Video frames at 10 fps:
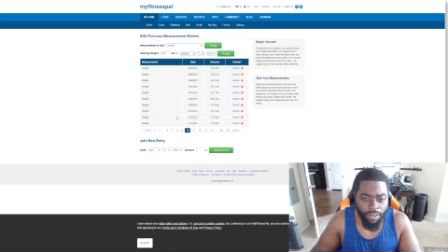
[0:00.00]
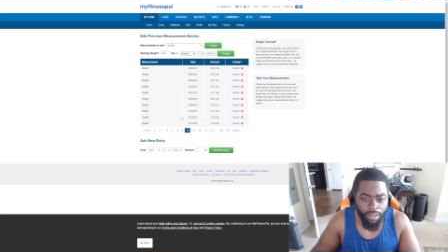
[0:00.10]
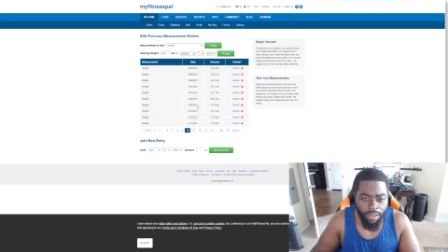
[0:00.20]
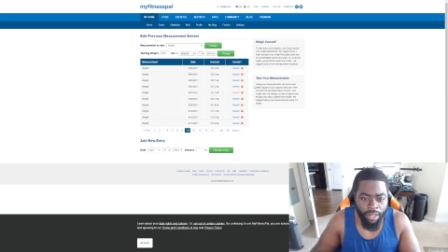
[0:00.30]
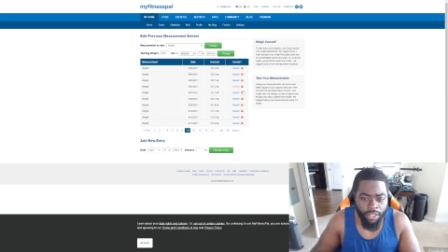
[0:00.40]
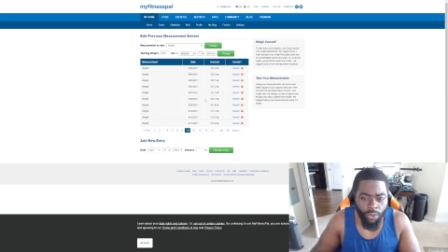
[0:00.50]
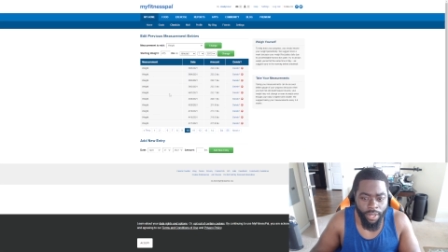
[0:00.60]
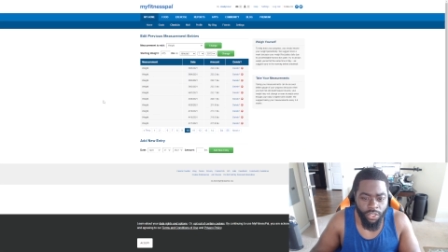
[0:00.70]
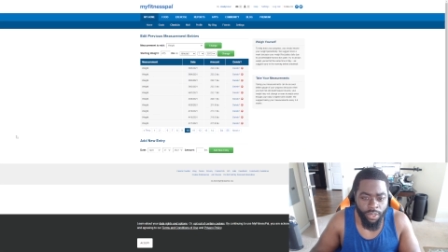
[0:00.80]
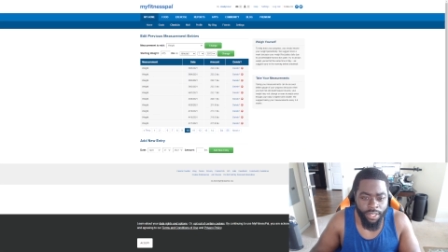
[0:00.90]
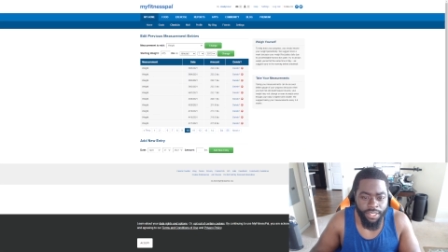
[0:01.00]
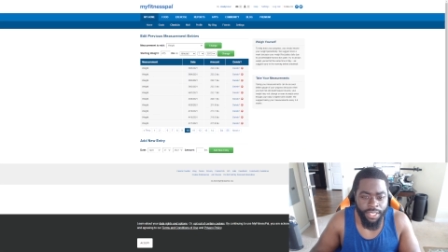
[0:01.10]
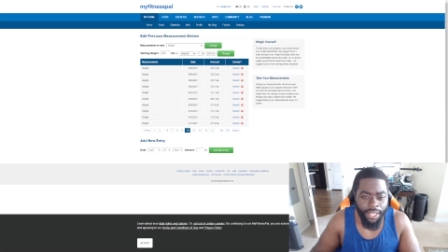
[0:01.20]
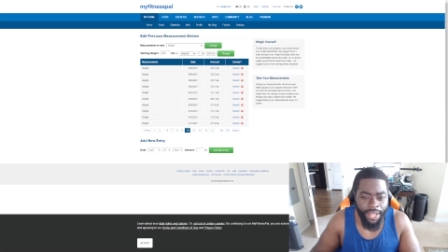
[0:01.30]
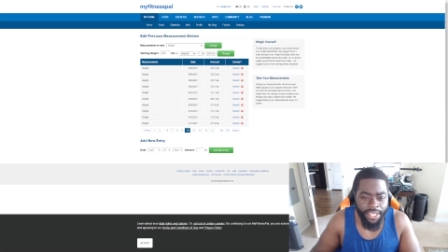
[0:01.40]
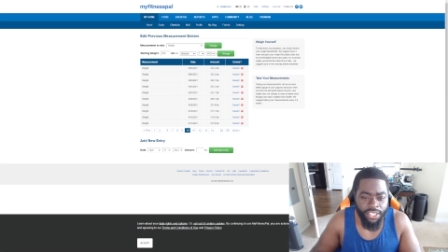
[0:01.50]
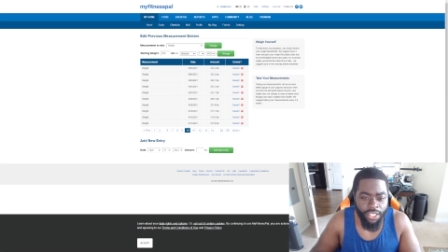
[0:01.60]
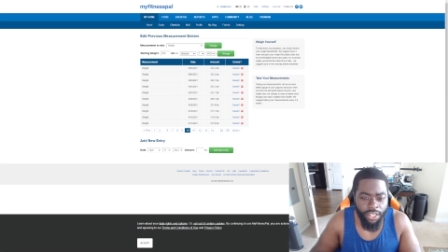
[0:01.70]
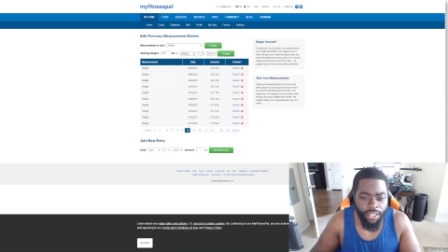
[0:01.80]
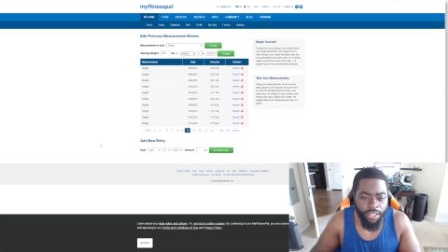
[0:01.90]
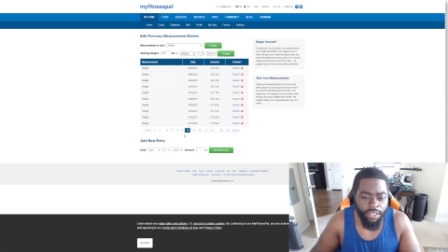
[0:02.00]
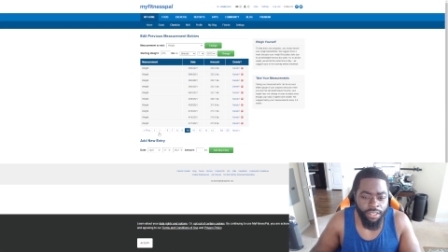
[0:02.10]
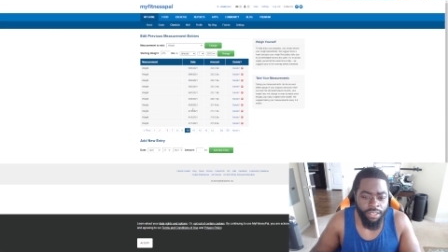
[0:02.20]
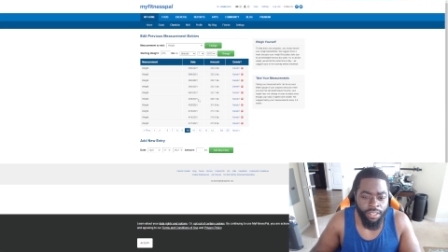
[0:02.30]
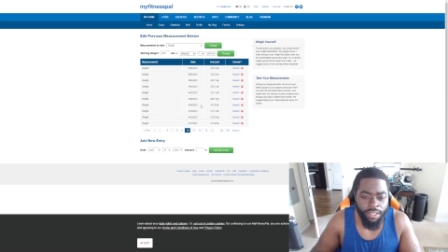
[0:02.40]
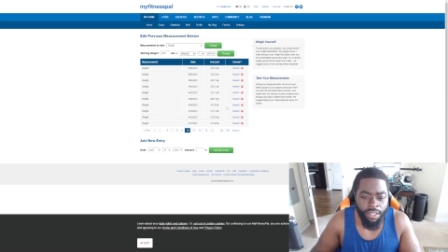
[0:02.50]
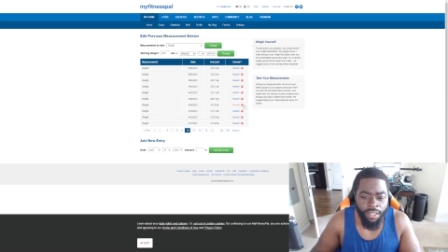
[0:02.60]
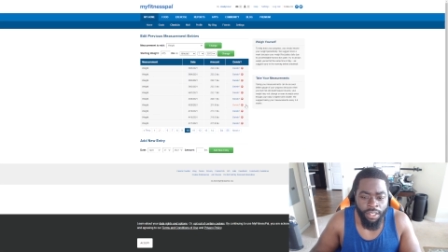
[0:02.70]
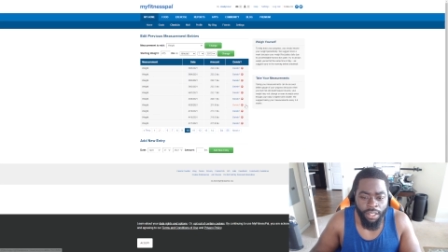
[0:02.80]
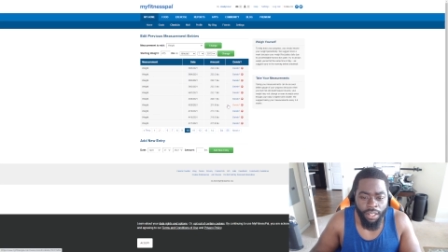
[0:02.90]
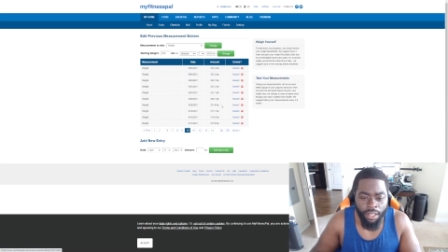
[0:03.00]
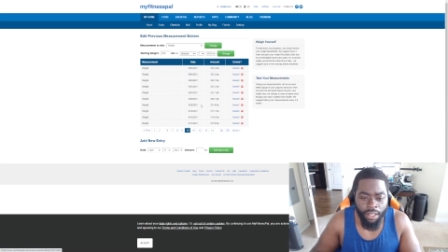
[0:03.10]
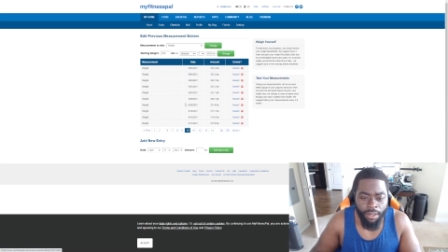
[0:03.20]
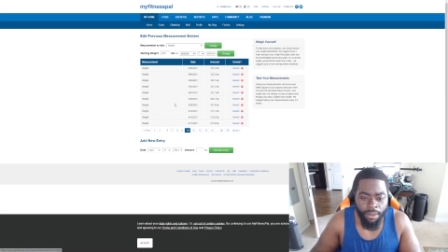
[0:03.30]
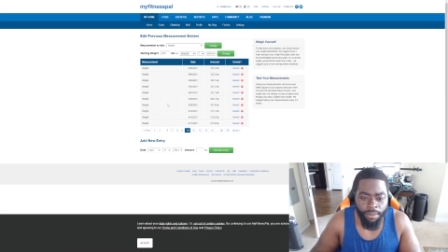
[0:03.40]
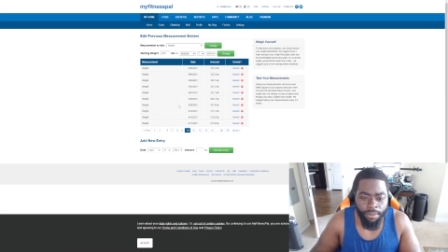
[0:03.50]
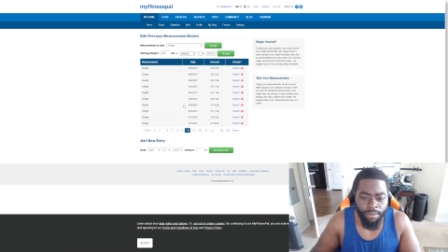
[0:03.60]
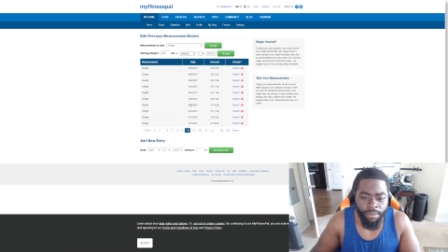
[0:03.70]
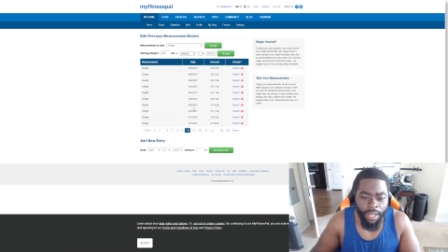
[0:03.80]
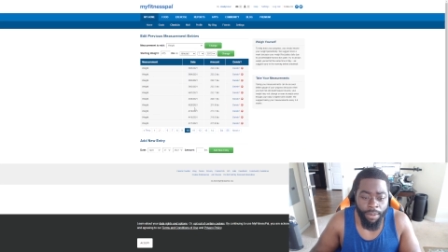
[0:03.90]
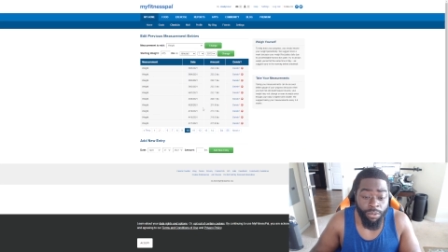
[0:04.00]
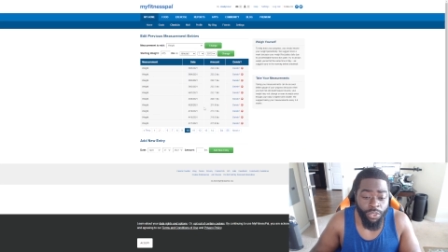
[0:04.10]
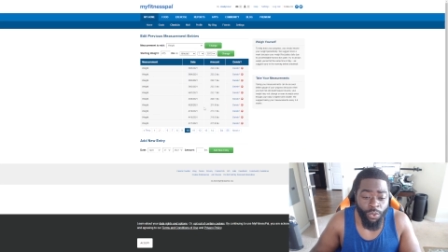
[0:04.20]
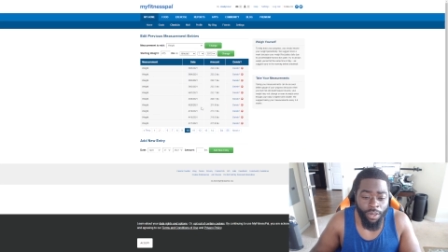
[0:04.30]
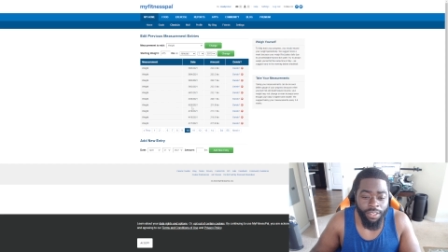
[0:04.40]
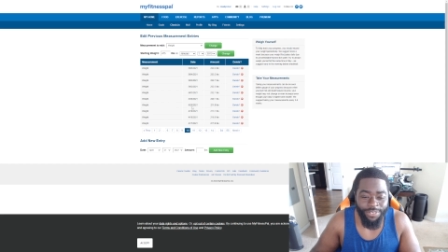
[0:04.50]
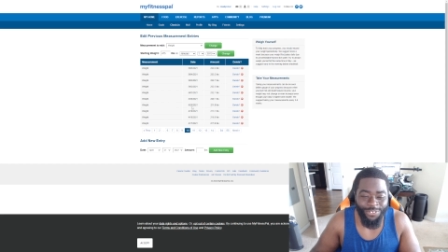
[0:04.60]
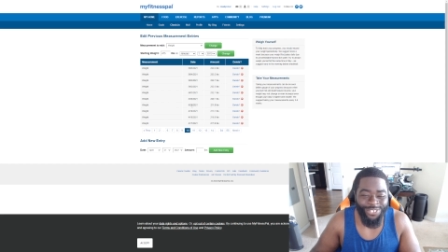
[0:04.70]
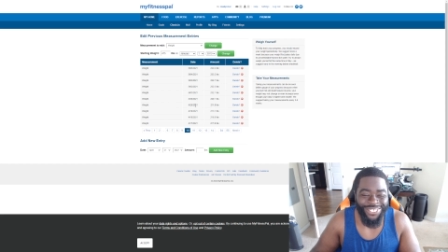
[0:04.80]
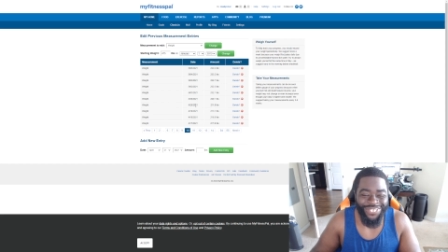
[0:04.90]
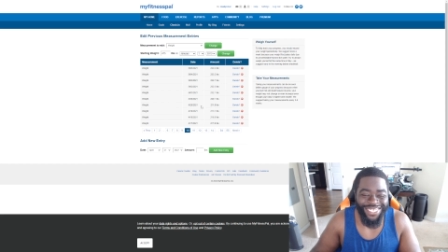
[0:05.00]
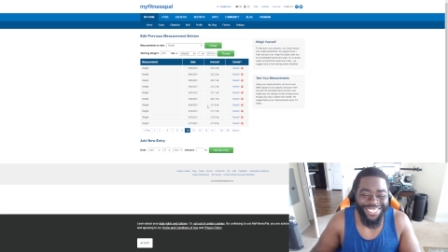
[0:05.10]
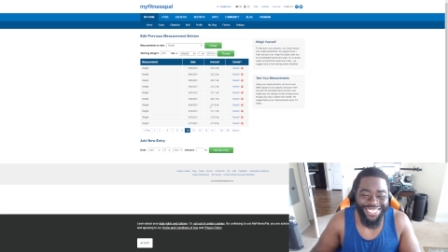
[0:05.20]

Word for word: Yeah, so as you can see, last year, um, April 20, 420,